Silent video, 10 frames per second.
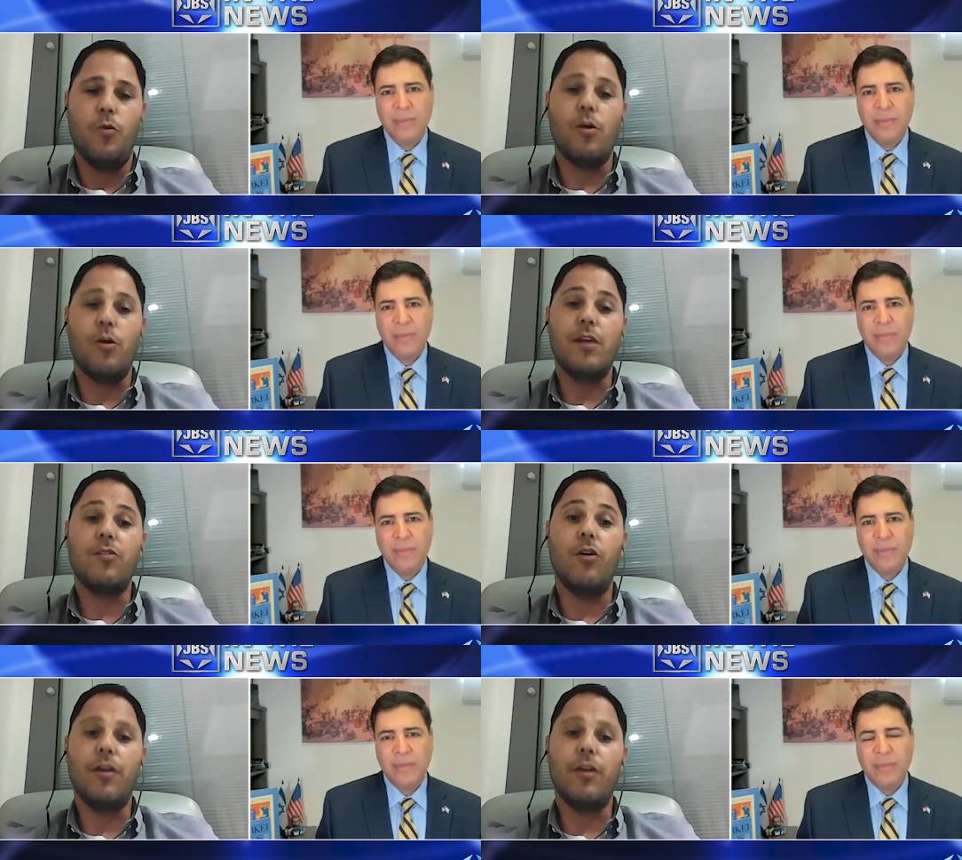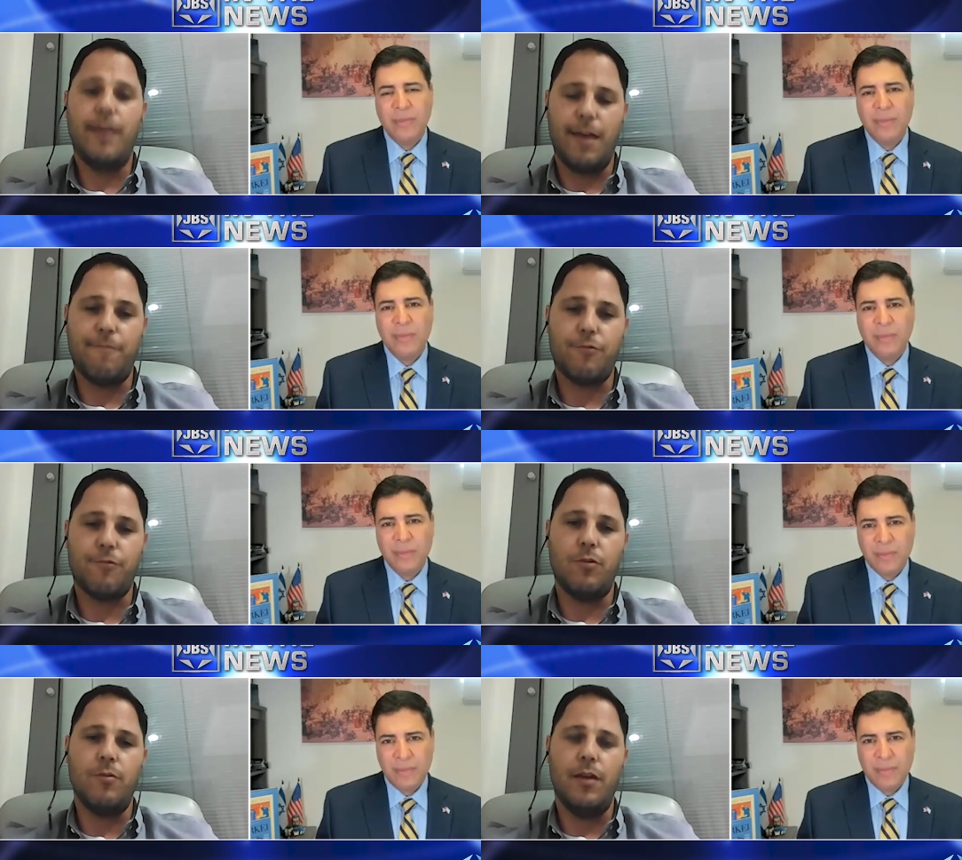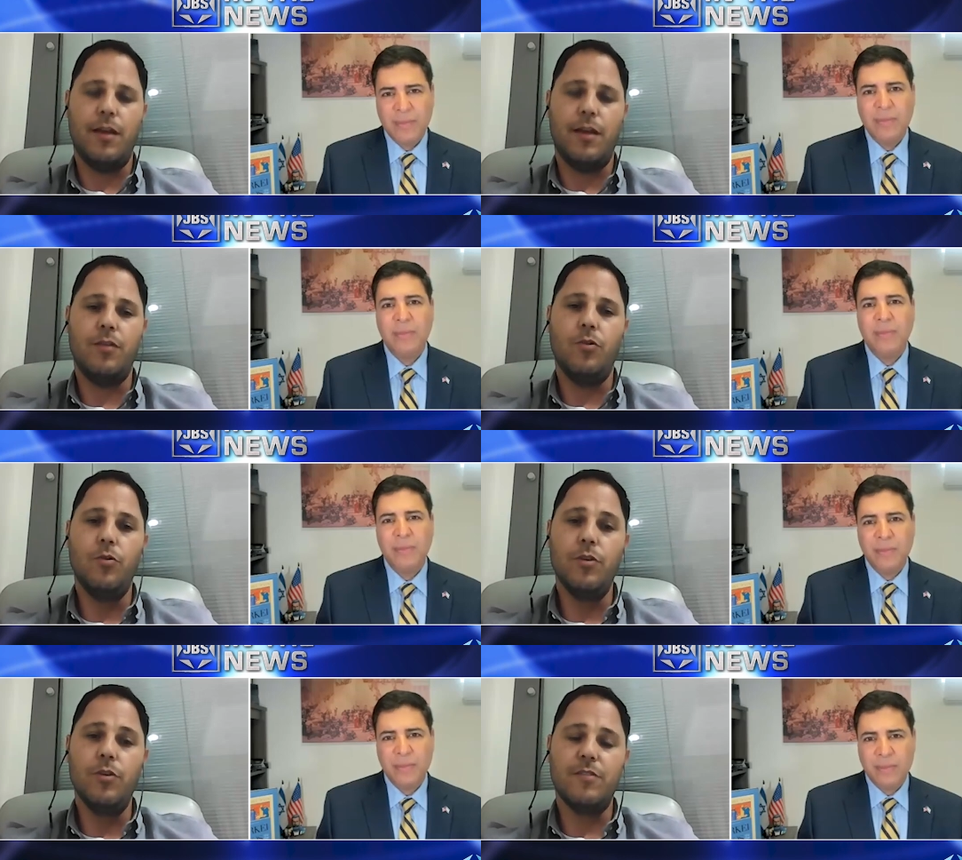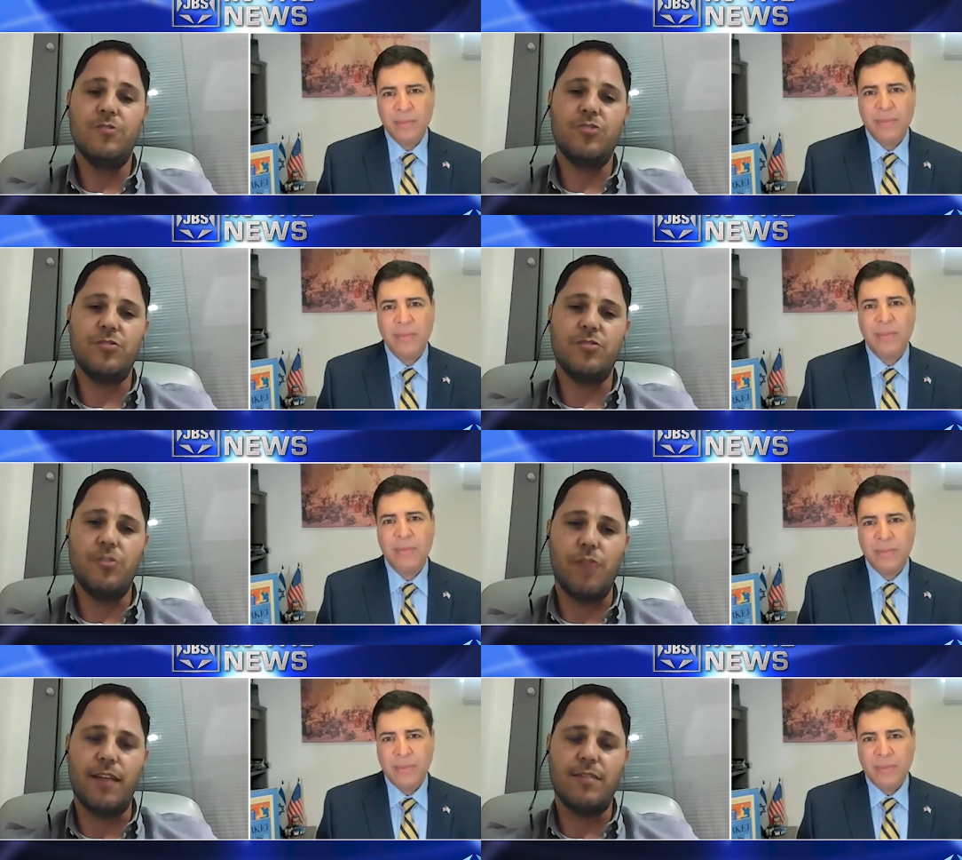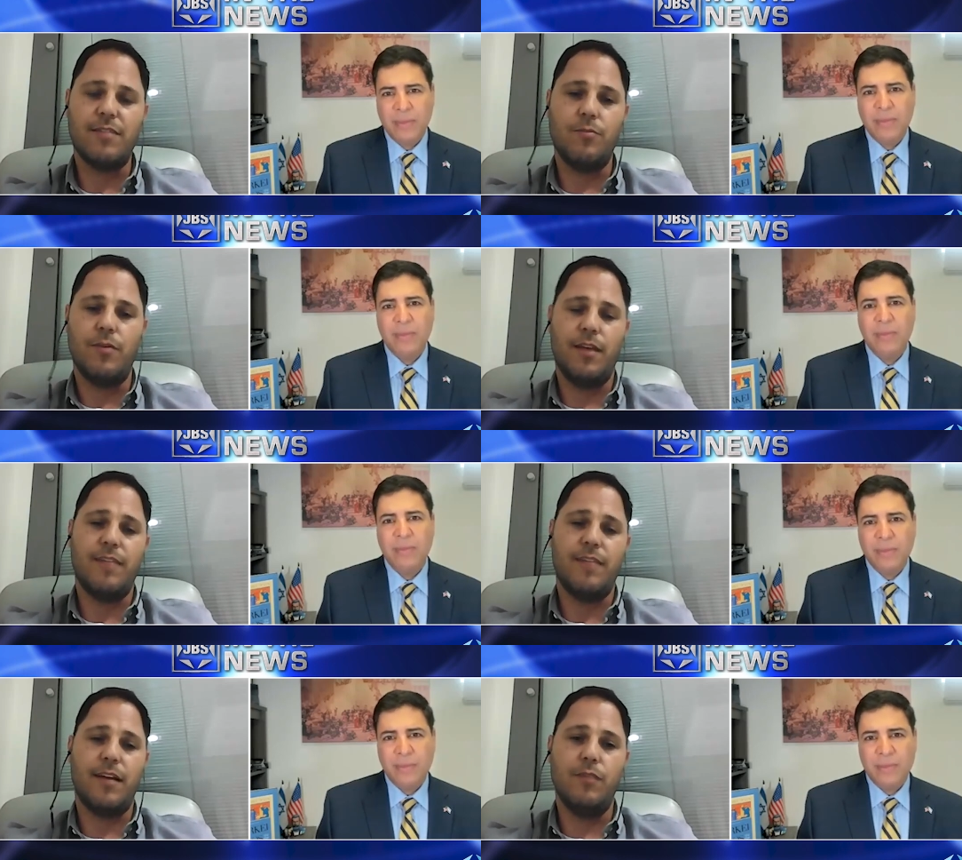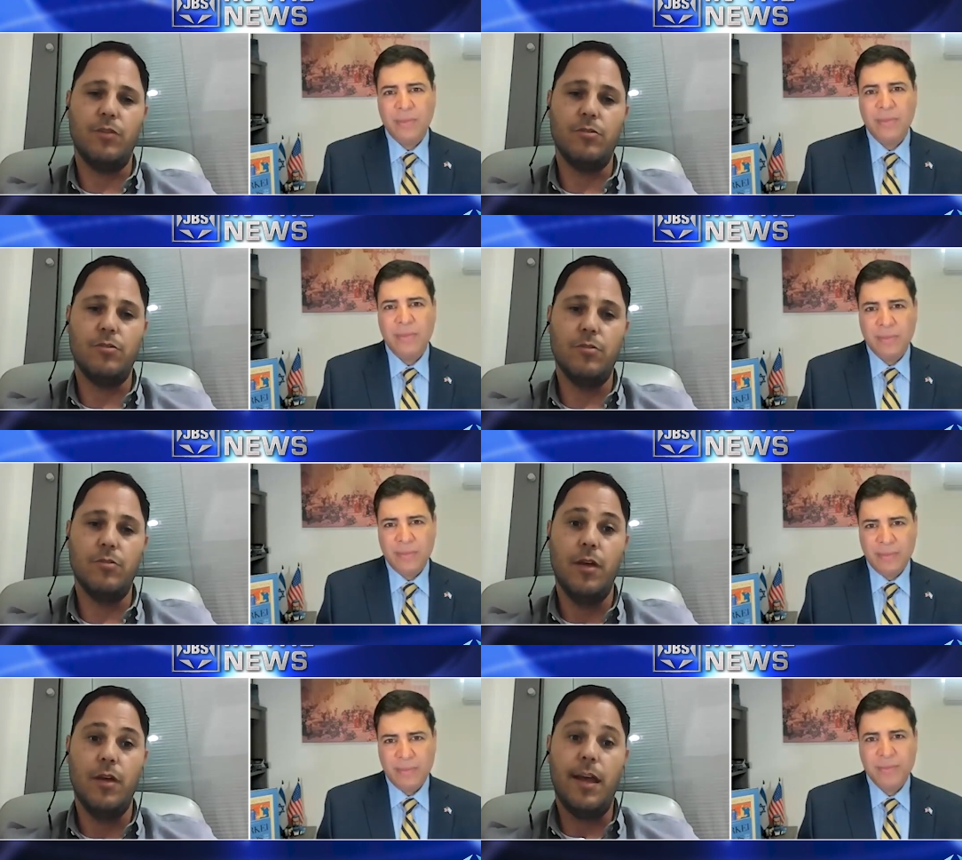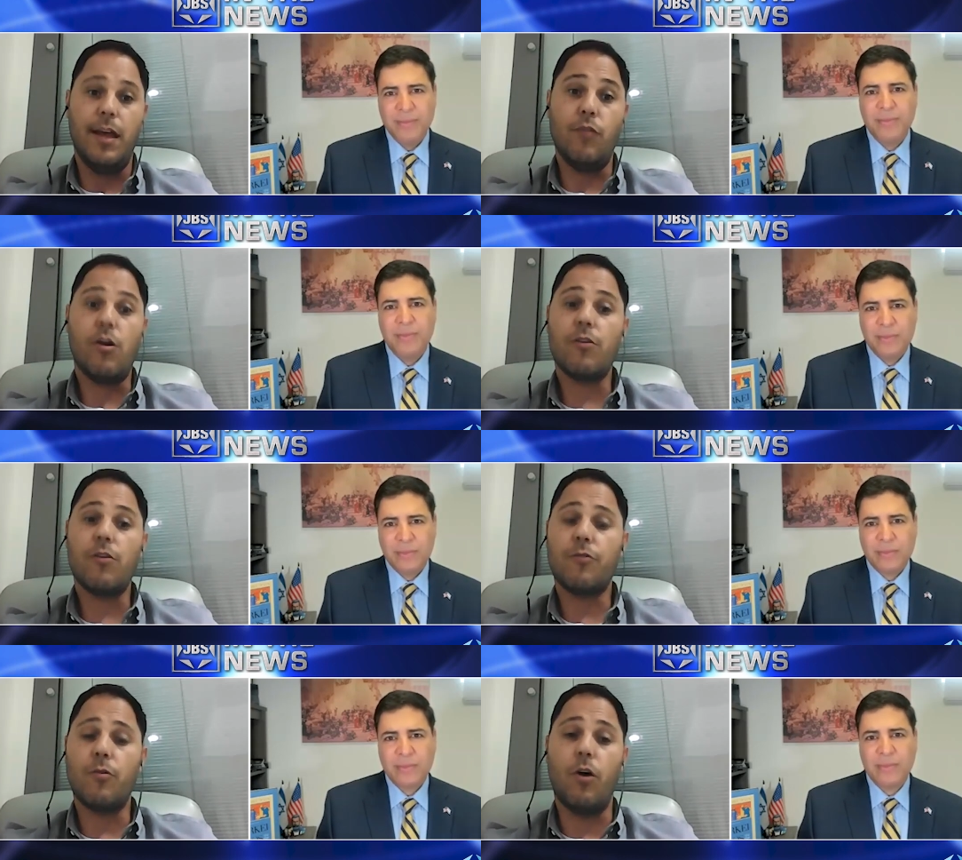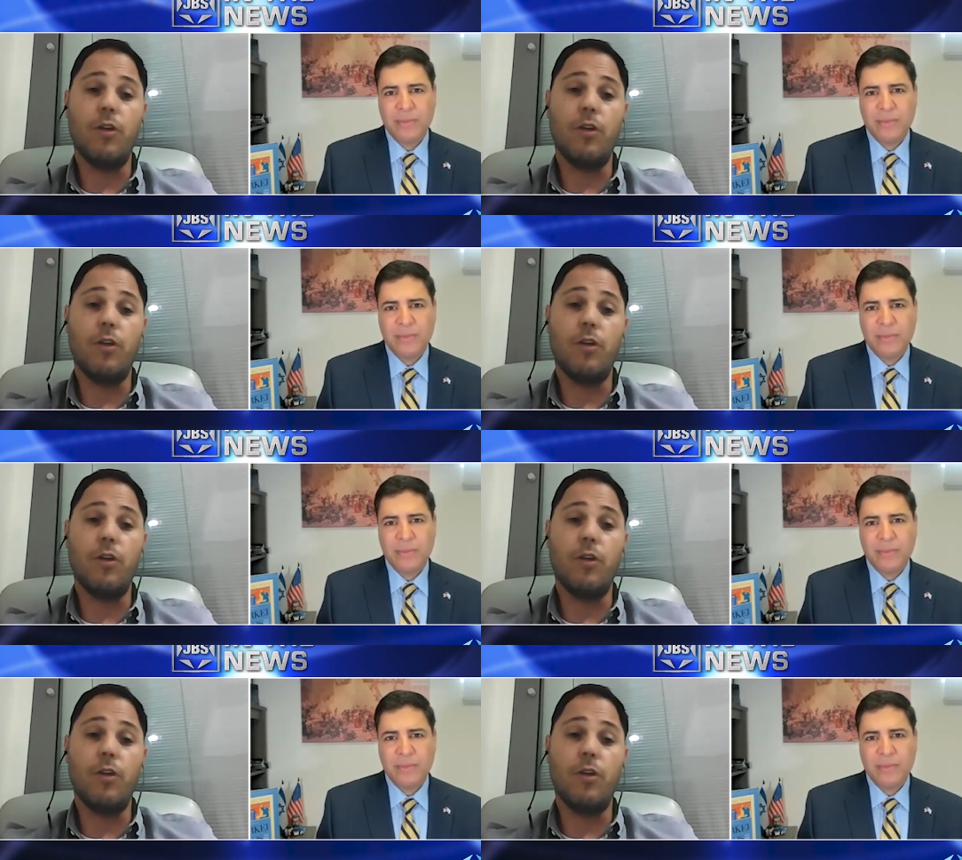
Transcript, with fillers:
Speaker 1: where it all came from and who is just direct them exactly what to do and where from